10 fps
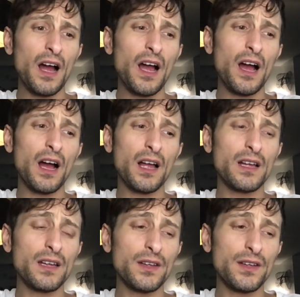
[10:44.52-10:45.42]

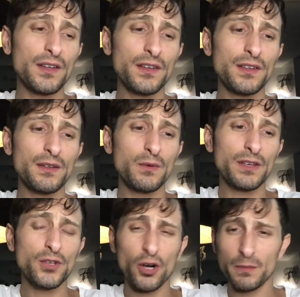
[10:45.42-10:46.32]
In
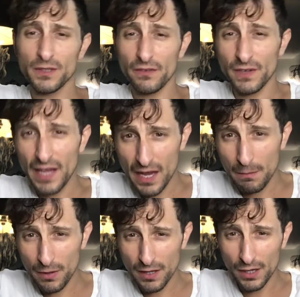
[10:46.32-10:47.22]
terms of
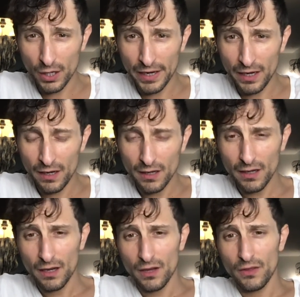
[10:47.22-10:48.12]
game theory,
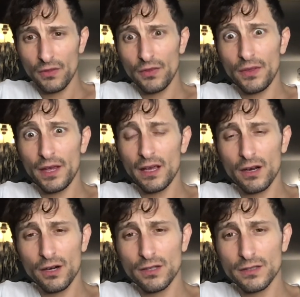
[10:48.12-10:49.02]

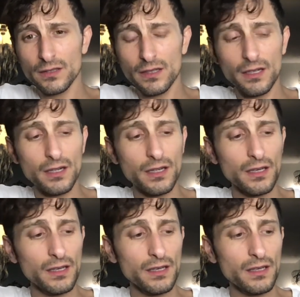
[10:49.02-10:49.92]
there's
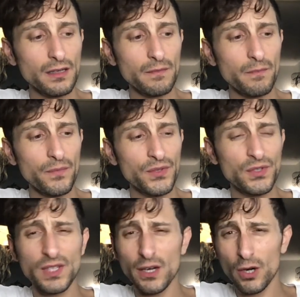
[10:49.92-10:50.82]

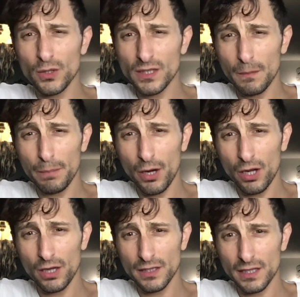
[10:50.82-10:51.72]
zero-sum
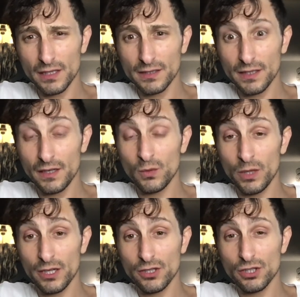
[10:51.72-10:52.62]
politics in
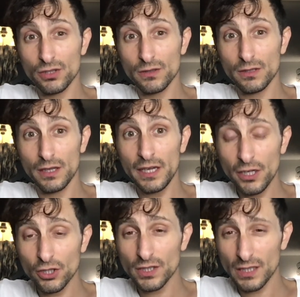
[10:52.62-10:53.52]
which
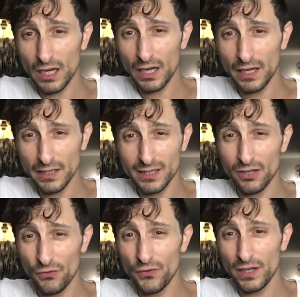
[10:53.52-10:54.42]
each side is
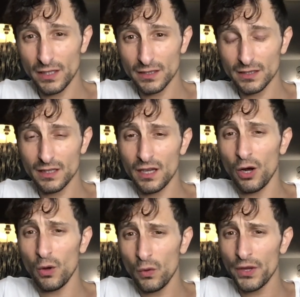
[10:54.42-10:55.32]
convinced the
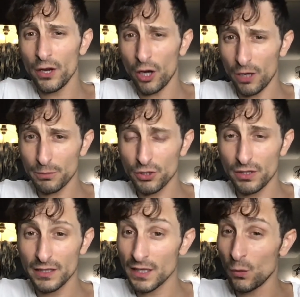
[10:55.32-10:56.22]
only option
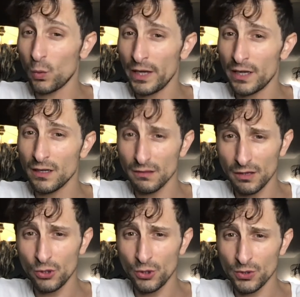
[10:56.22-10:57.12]
is a
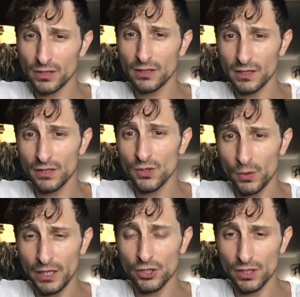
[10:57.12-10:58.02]
win-lose
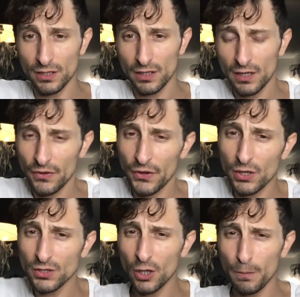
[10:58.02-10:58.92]
situation. There
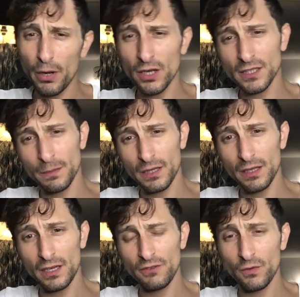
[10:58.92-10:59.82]
is no
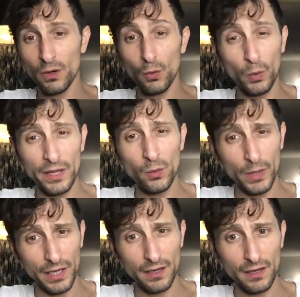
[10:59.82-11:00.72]
possibility for
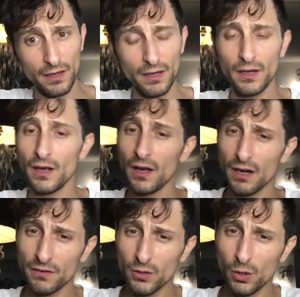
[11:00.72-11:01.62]
win-win.
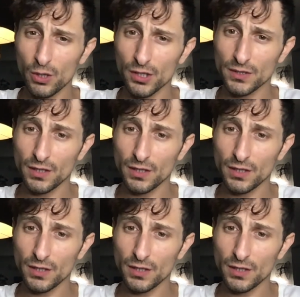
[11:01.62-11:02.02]
Of course,